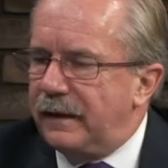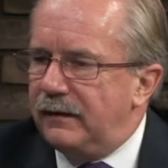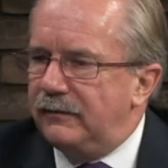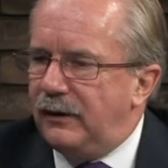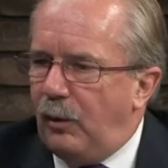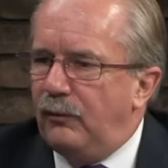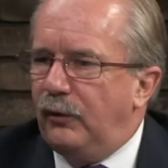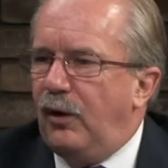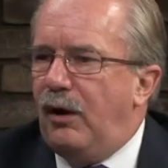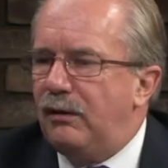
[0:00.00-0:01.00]
of the
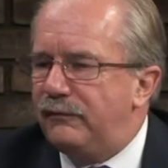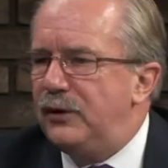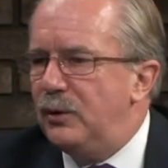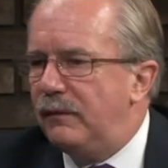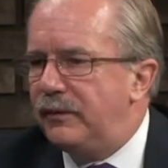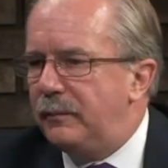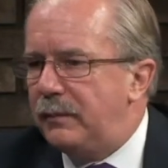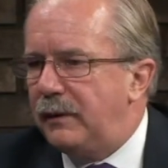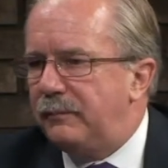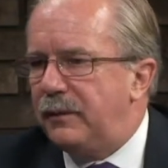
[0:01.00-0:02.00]
overall view of the,
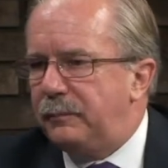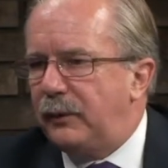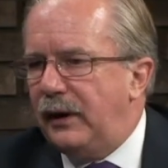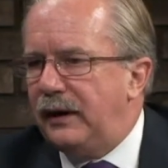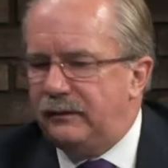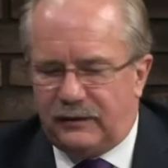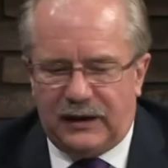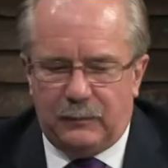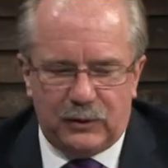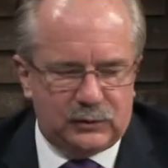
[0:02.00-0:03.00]
of the parade
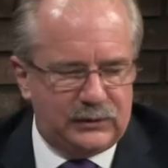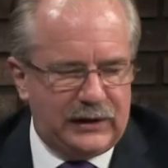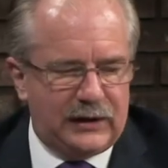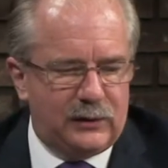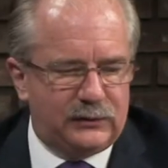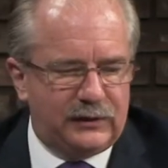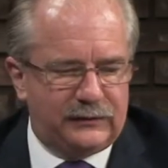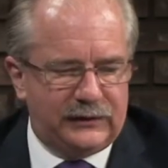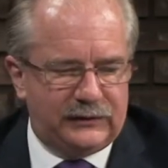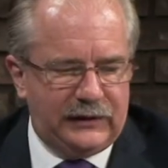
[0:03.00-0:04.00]
theme, which was Echoes of
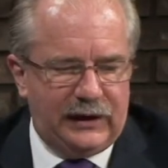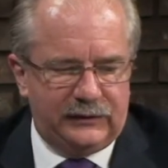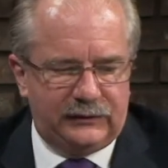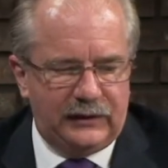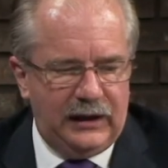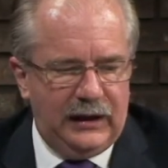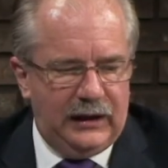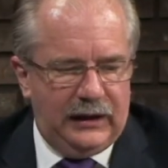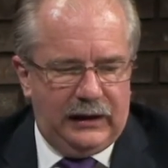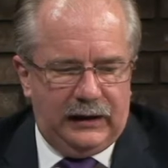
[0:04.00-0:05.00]
Success.
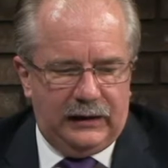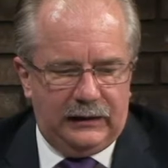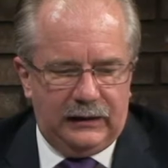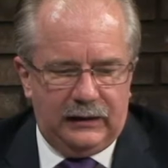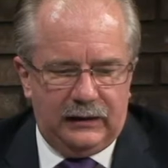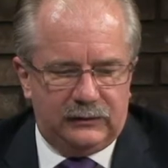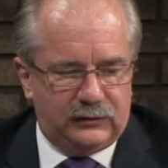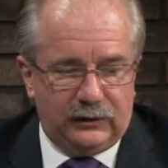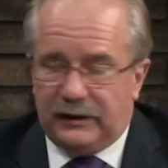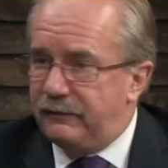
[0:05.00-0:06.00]
And uh,
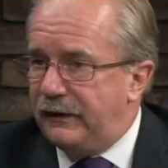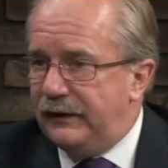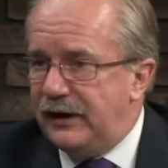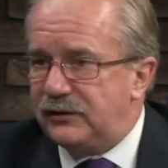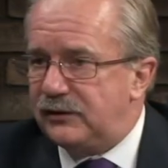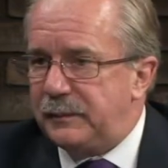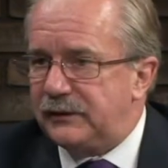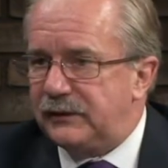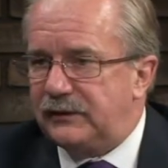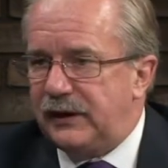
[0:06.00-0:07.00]
certainly our foundation's been
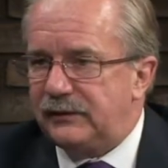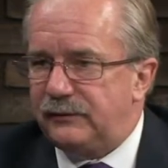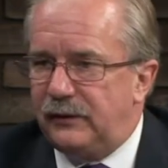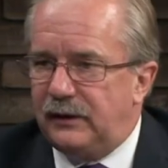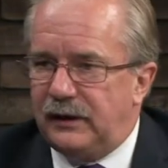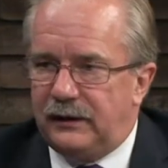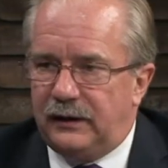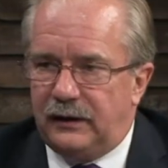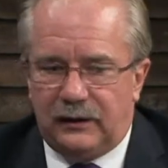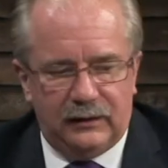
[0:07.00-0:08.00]
successful, and
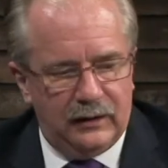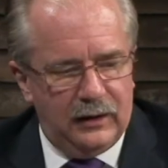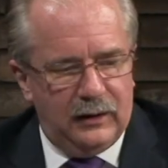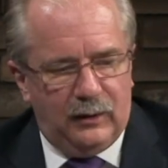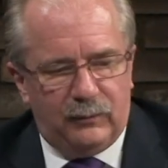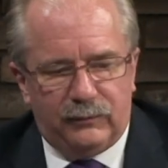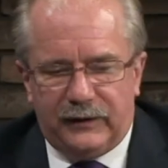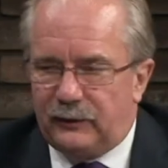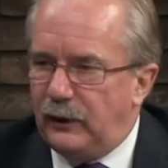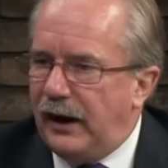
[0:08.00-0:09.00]
hopefully
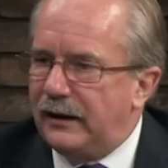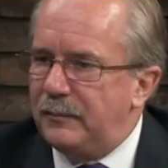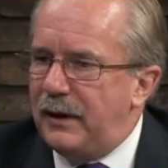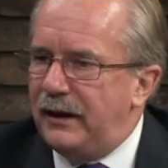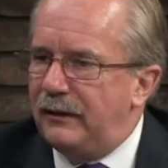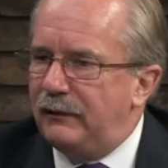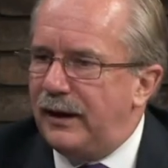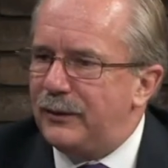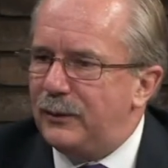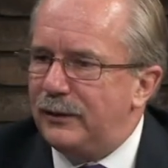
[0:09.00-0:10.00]
the dragon made it
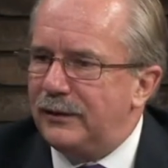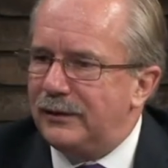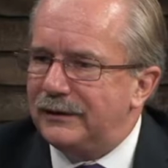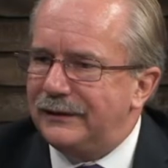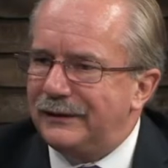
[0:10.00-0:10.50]
around the world and,